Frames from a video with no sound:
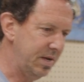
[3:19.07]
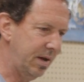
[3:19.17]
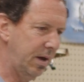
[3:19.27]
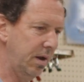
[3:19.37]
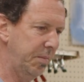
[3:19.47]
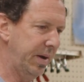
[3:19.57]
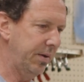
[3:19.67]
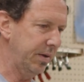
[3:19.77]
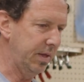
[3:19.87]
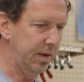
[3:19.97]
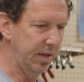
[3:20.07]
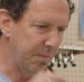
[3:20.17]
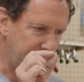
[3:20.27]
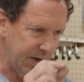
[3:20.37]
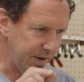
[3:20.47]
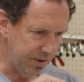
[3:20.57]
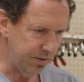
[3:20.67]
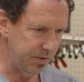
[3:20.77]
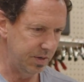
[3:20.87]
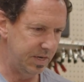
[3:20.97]
not about getting
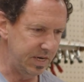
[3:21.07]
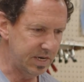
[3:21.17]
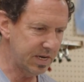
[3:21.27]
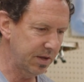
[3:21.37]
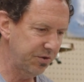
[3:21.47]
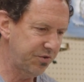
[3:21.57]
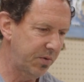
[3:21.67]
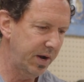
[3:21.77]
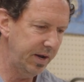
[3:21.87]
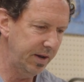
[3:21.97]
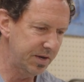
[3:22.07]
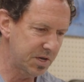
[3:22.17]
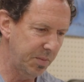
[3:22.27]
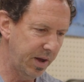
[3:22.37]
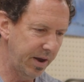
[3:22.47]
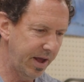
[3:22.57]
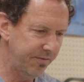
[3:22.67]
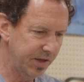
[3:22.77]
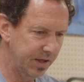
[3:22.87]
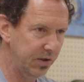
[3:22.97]
minute details right. It's about
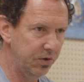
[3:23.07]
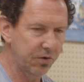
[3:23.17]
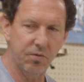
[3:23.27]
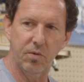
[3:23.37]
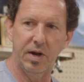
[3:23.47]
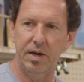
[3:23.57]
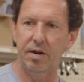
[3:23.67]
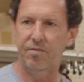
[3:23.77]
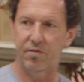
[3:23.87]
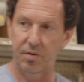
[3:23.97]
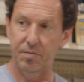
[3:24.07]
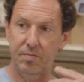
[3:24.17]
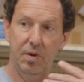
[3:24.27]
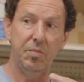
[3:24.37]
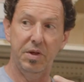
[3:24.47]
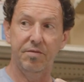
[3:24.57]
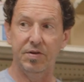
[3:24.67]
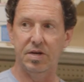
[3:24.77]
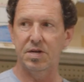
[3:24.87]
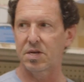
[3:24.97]
having it look right from a bit of a
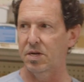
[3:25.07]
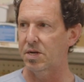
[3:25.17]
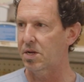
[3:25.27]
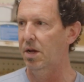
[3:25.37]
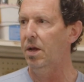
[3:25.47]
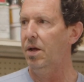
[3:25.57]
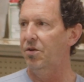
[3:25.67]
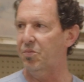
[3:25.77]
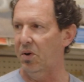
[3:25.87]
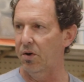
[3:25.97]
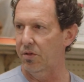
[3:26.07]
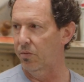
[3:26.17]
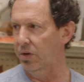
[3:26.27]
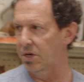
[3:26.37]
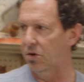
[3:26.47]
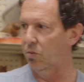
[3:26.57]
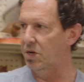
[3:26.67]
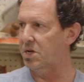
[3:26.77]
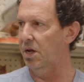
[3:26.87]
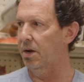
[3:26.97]
distance. It's part of the reason we
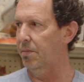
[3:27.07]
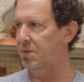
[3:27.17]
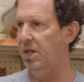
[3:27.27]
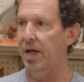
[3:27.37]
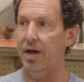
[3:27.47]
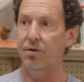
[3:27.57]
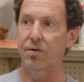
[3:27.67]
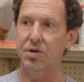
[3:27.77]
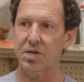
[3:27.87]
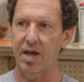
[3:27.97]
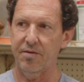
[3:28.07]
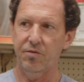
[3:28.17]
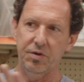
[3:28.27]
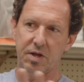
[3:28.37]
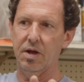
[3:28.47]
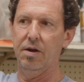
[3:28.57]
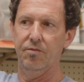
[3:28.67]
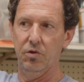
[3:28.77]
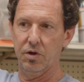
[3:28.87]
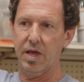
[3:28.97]
set up ladder or scaffold to kind of
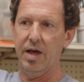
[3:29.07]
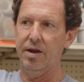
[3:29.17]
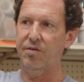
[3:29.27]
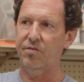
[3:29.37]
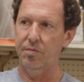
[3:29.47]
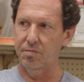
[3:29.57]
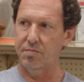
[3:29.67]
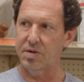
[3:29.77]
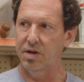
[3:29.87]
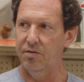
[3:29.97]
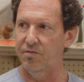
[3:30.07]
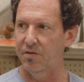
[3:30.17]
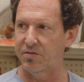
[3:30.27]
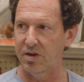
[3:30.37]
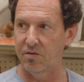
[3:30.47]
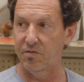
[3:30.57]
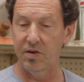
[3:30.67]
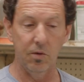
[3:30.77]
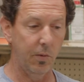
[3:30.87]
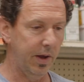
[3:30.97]
look at it from 10, 15
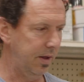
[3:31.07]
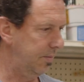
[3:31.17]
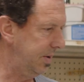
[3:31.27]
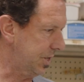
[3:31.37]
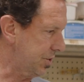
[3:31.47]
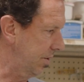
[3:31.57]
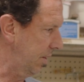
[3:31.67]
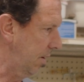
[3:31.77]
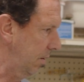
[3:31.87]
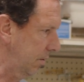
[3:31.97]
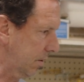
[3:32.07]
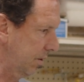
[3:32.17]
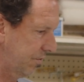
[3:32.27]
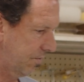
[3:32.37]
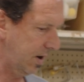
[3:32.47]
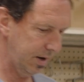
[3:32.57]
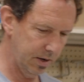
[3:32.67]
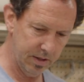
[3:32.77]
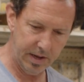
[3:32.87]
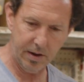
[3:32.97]
feet away and make sure that our look is right
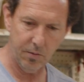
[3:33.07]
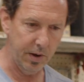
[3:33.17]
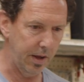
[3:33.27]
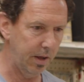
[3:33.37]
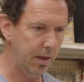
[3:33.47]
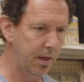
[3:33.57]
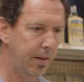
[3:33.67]
that way.